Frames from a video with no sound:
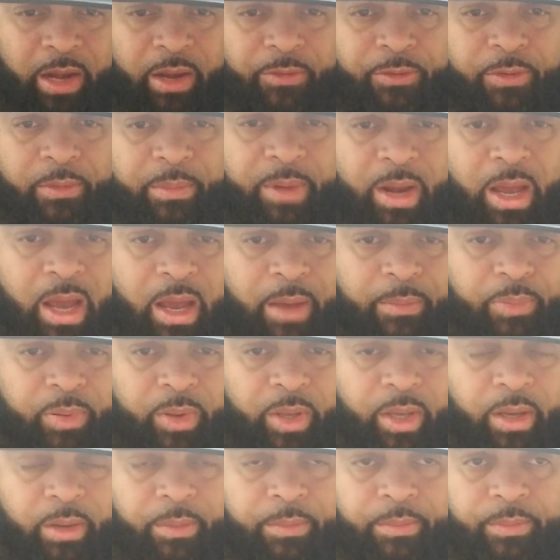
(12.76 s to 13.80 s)
from 9
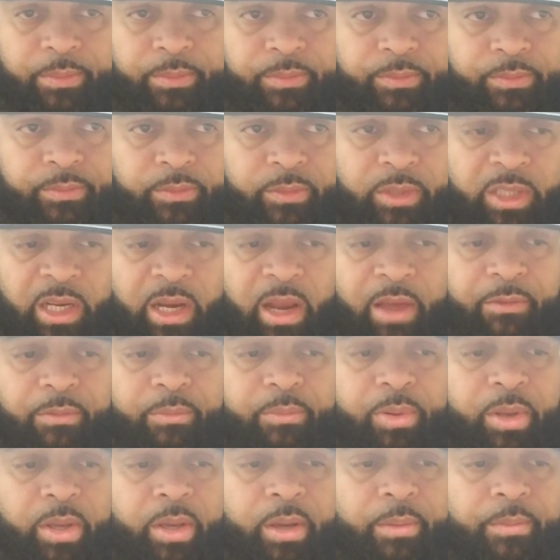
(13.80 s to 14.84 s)
p.m. to 11
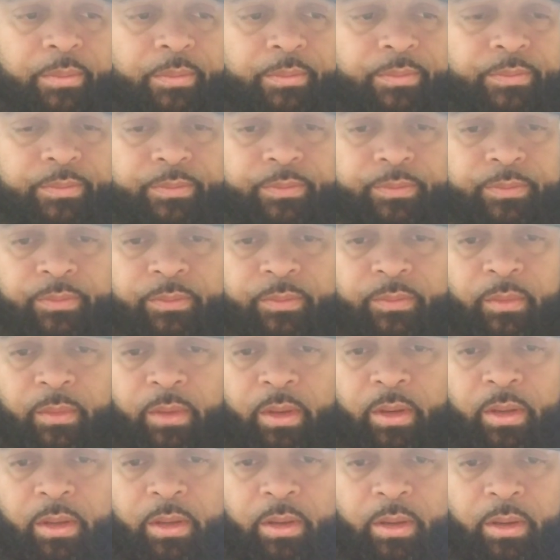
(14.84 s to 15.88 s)
p.m.
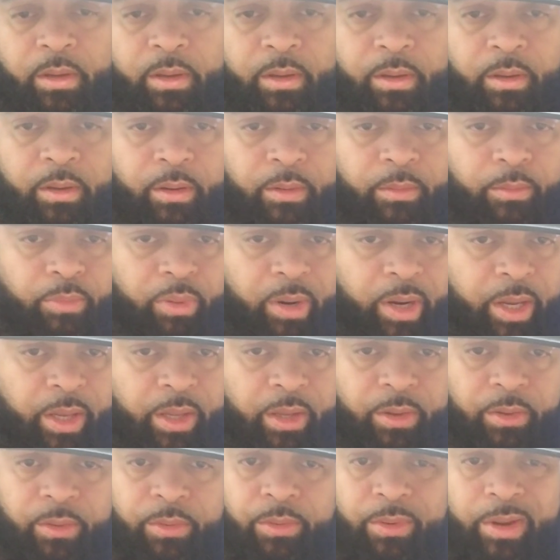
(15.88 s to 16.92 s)
Bringing
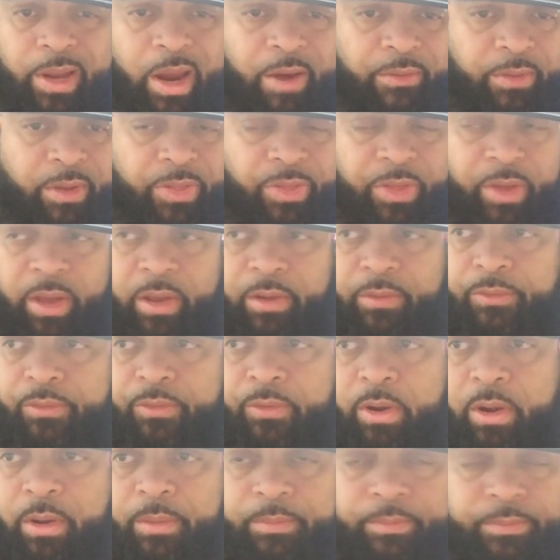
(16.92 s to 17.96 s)
you everything
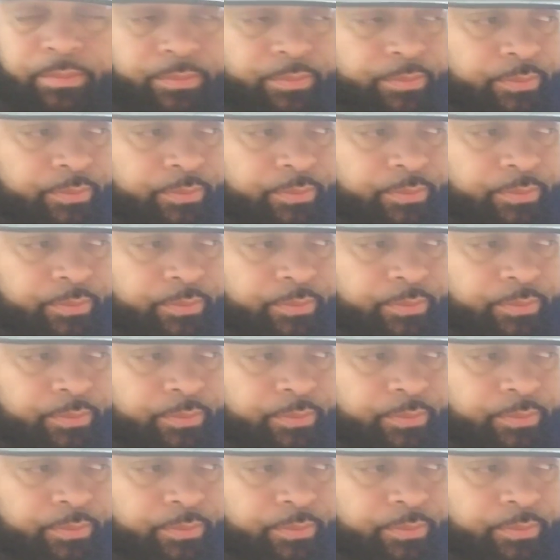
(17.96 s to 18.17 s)
from